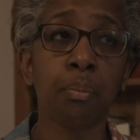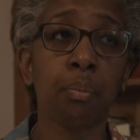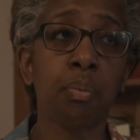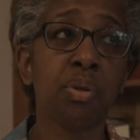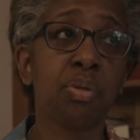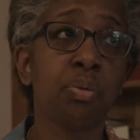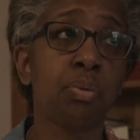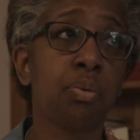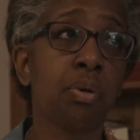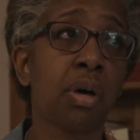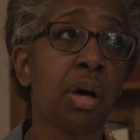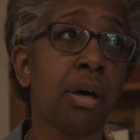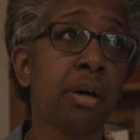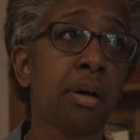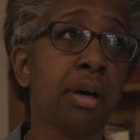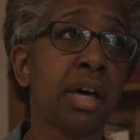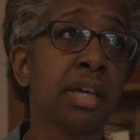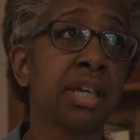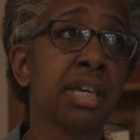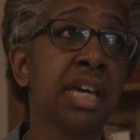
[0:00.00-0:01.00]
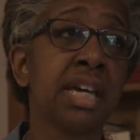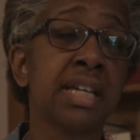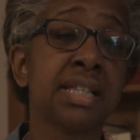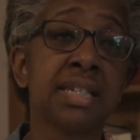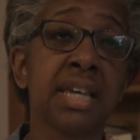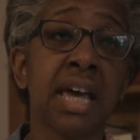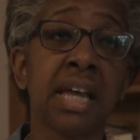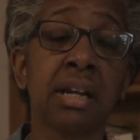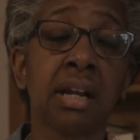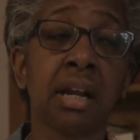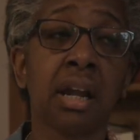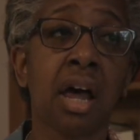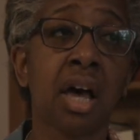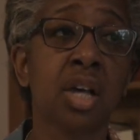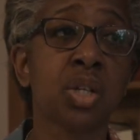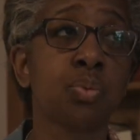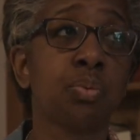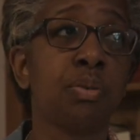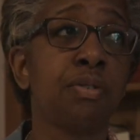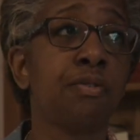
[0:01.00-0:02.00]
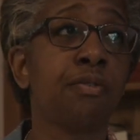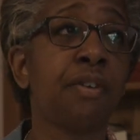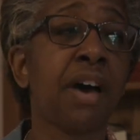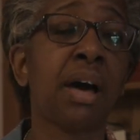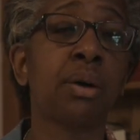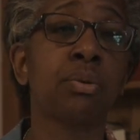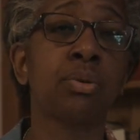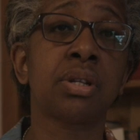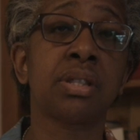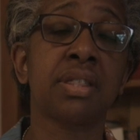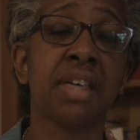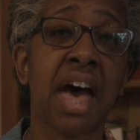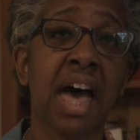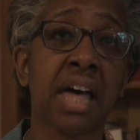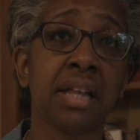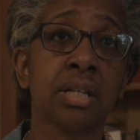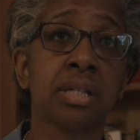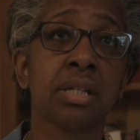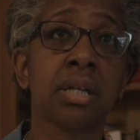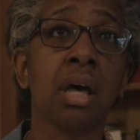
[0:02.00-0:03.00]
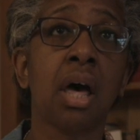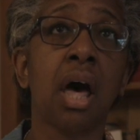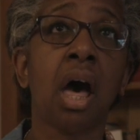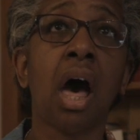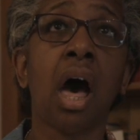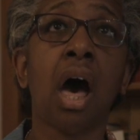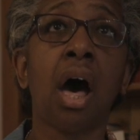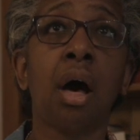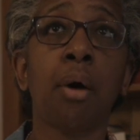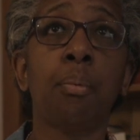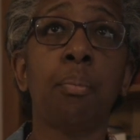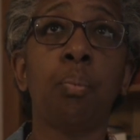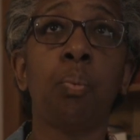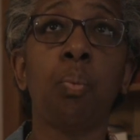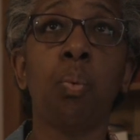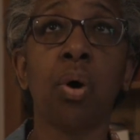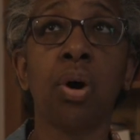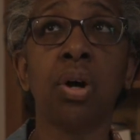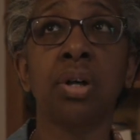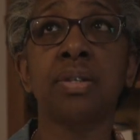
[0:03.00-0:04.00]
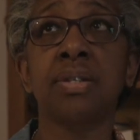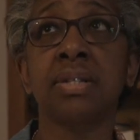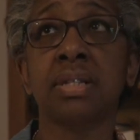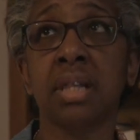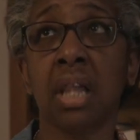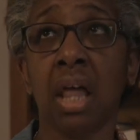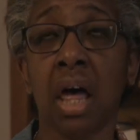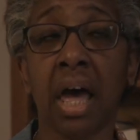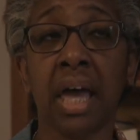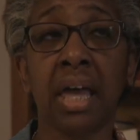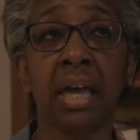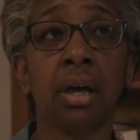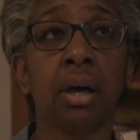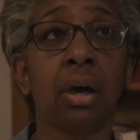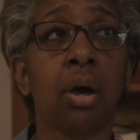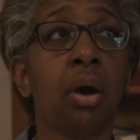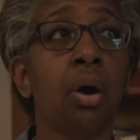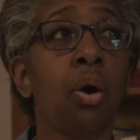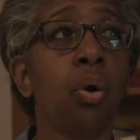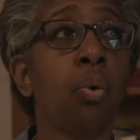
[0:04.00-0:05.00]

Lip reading: with a Year 10 class, we found that words like